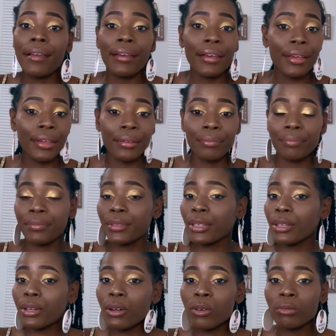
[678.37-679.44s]
And you
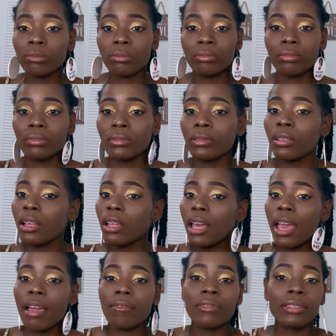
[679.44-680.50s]
know,
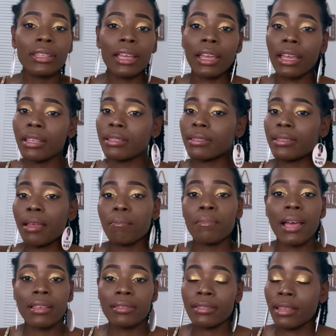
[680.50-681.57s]
everything is step
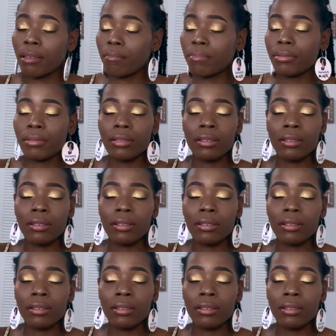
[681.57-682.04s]
by step.